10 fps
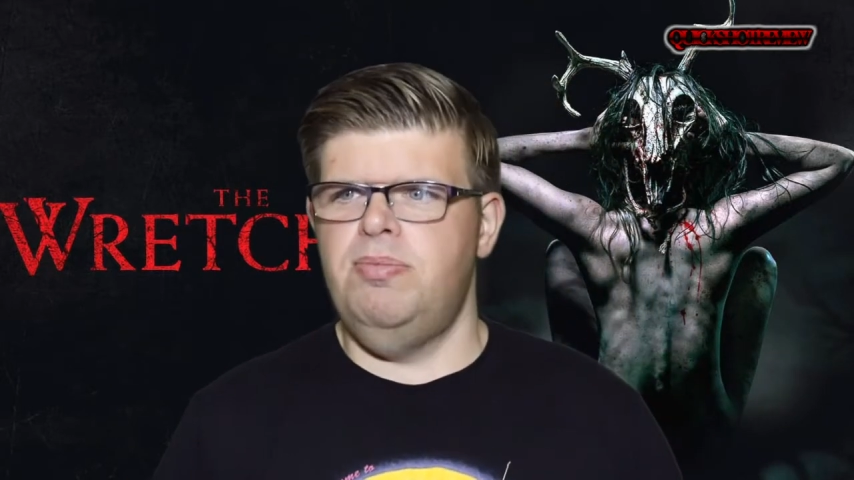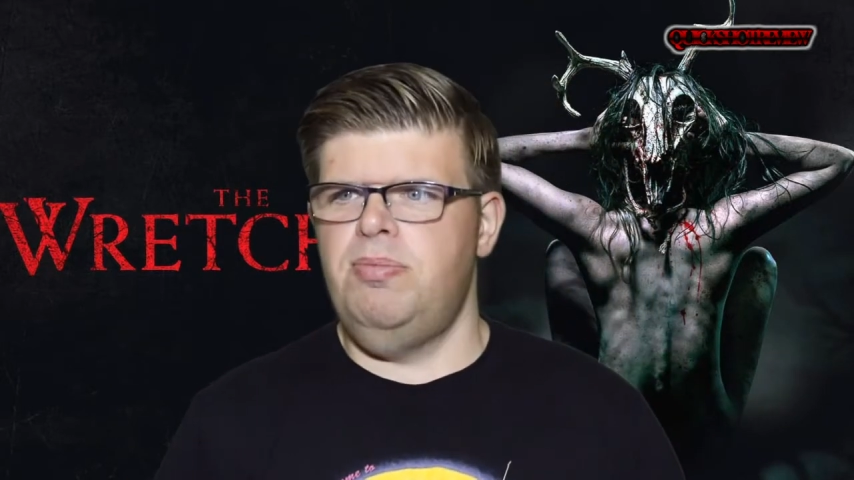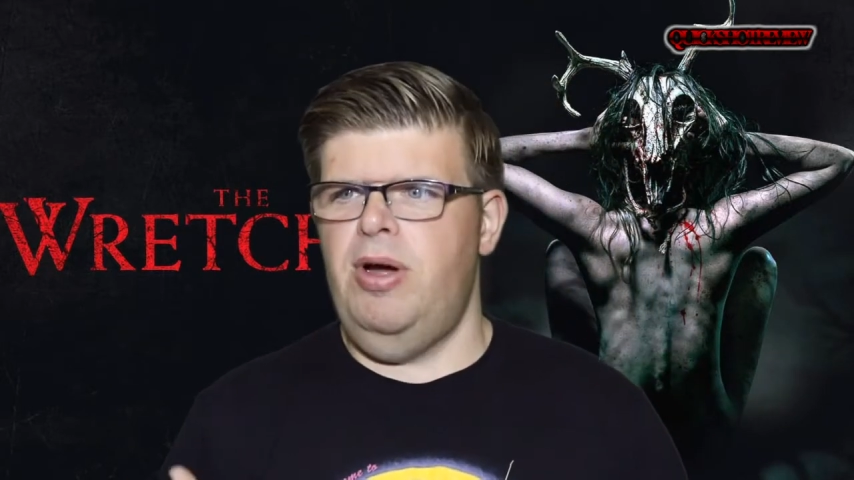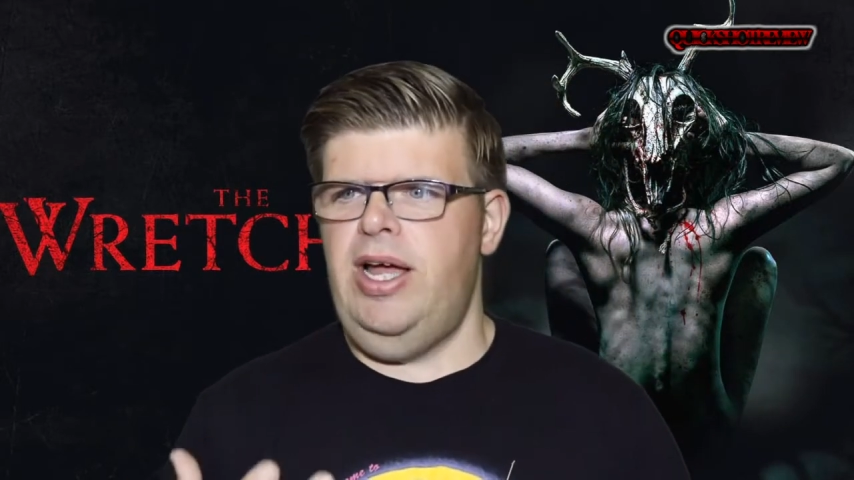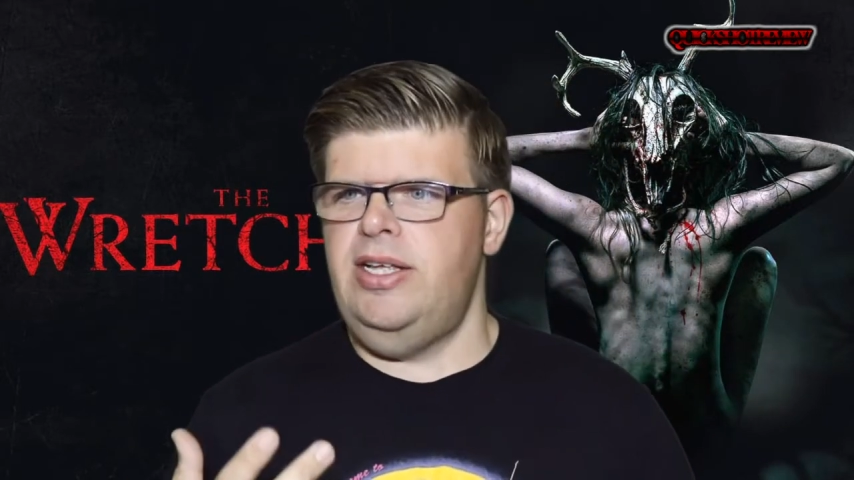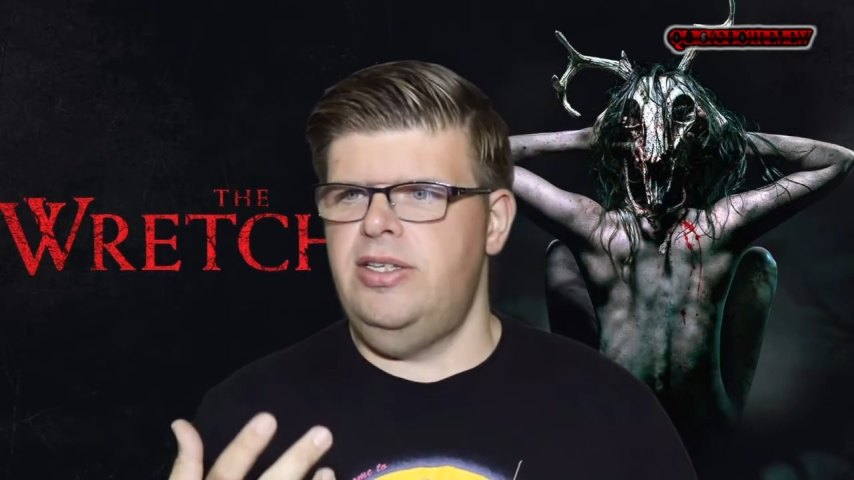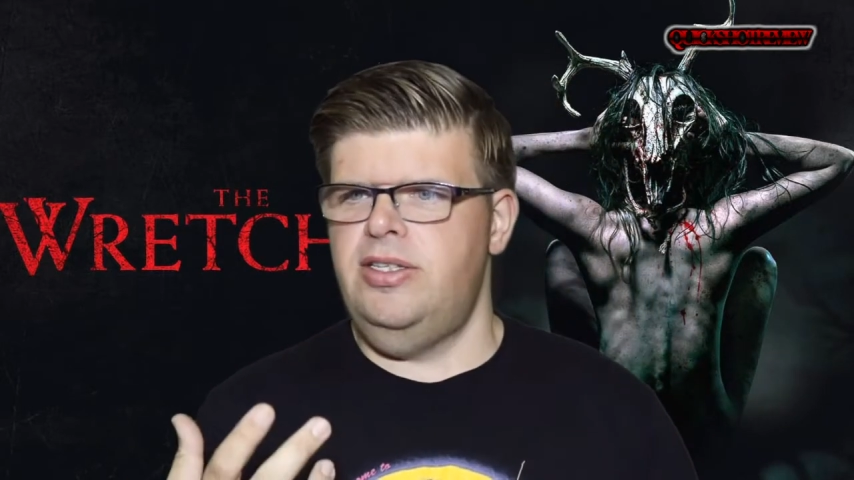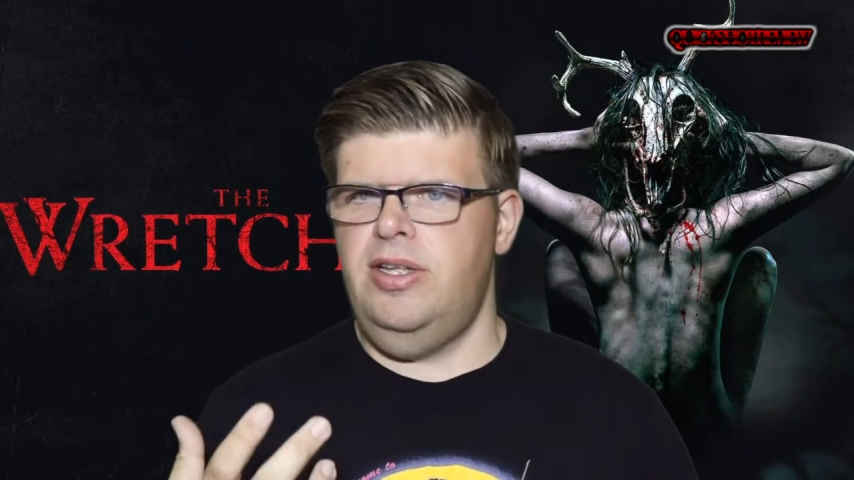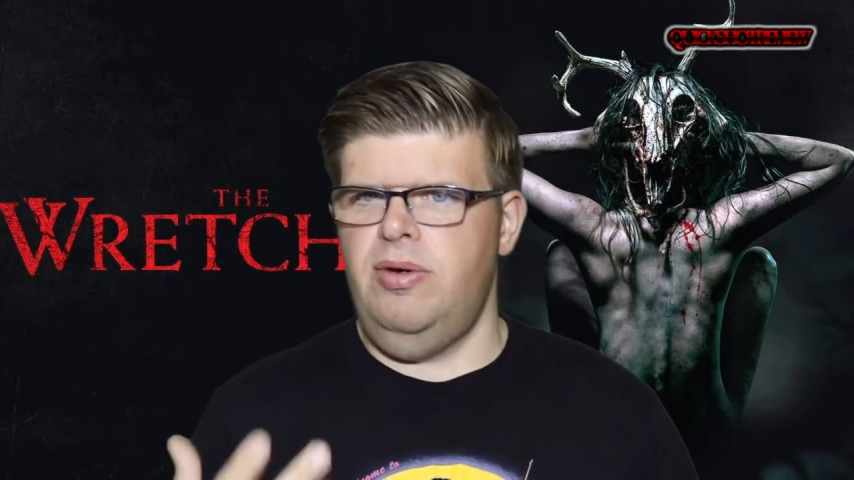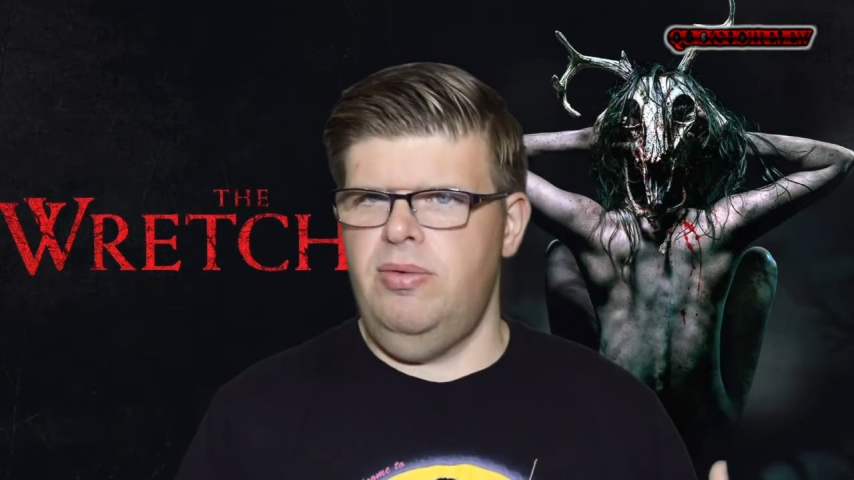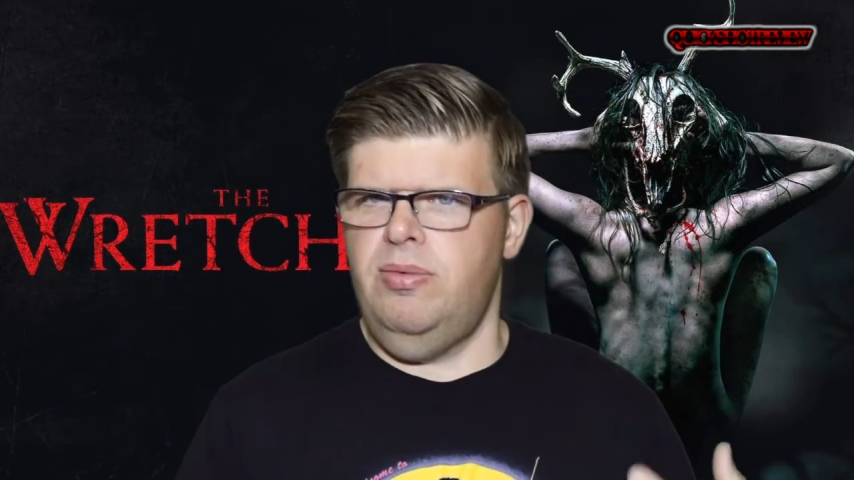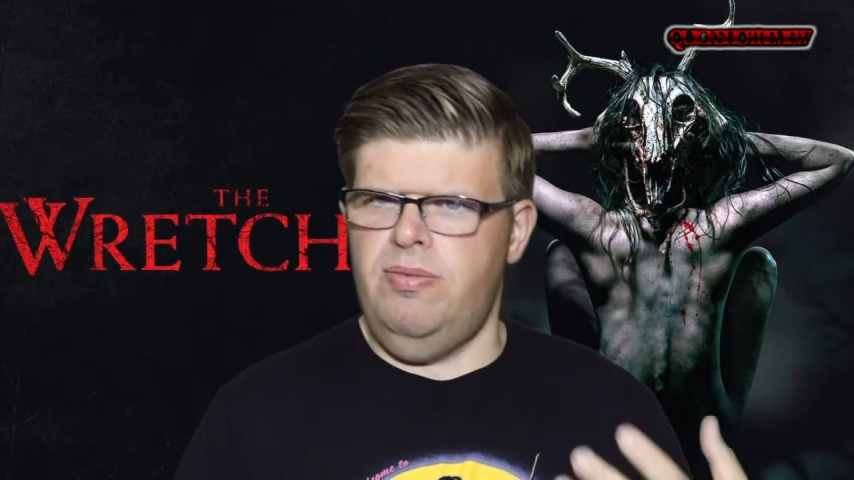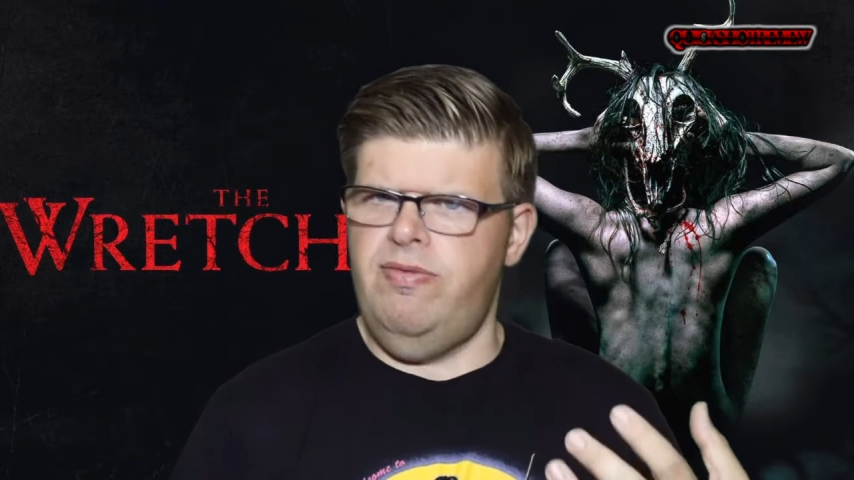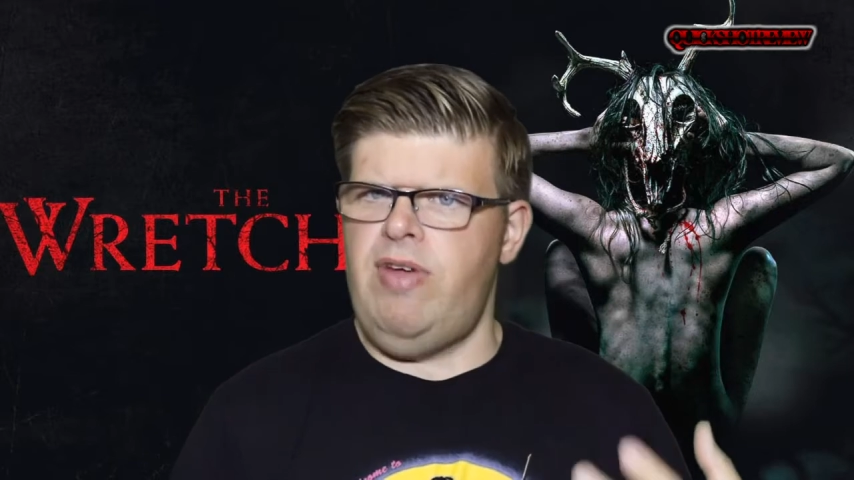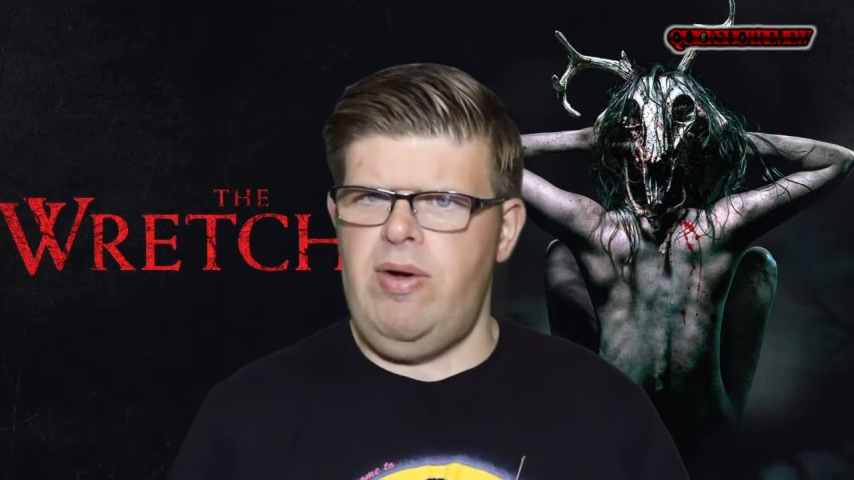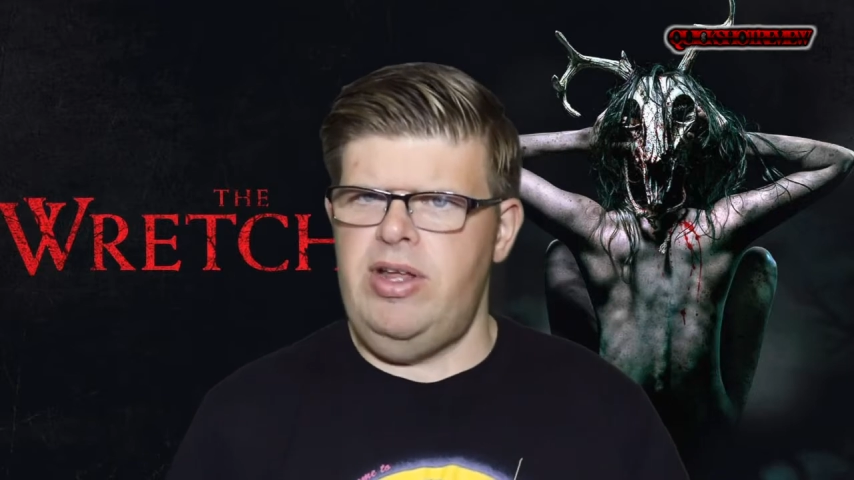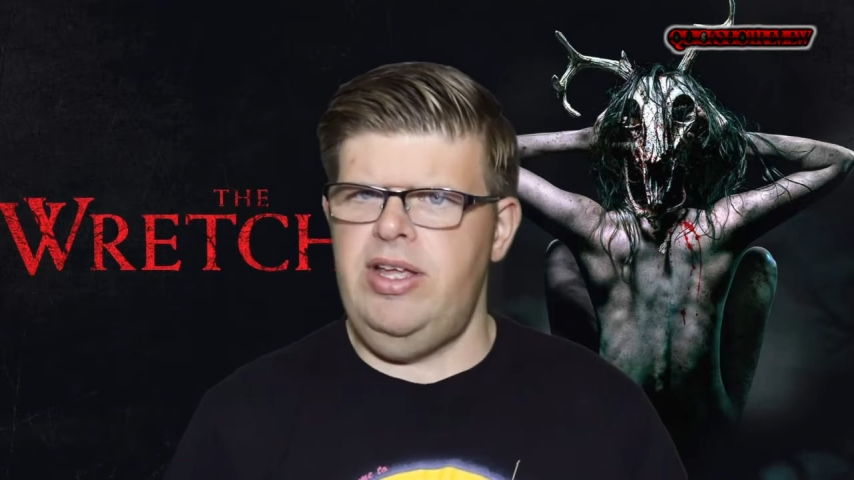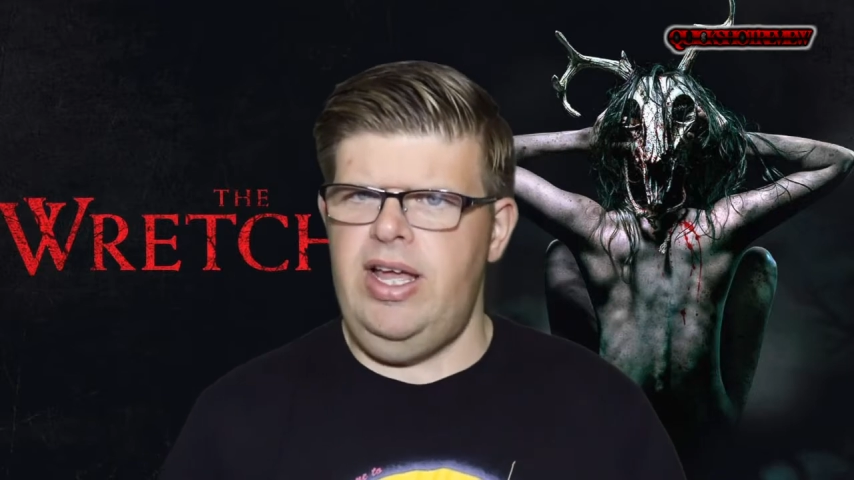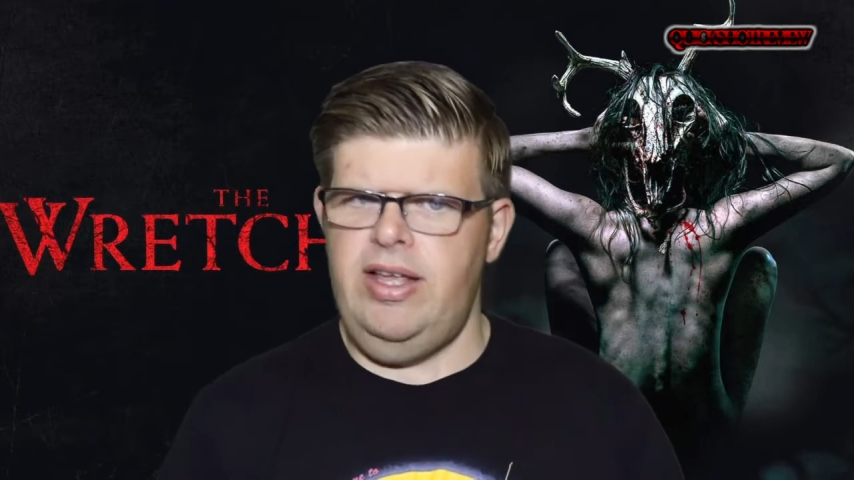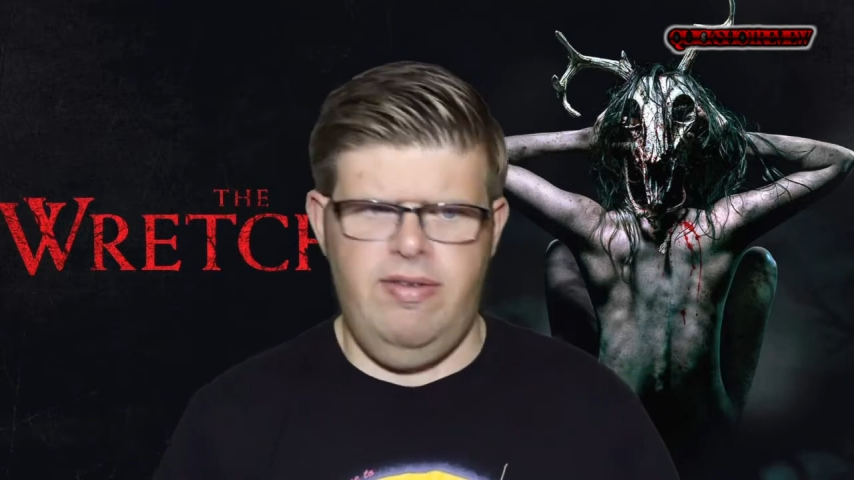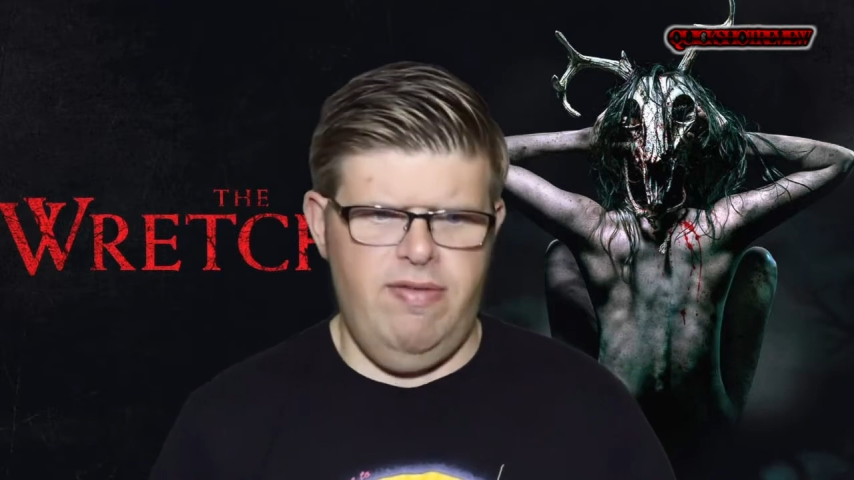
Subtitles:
But it's still it's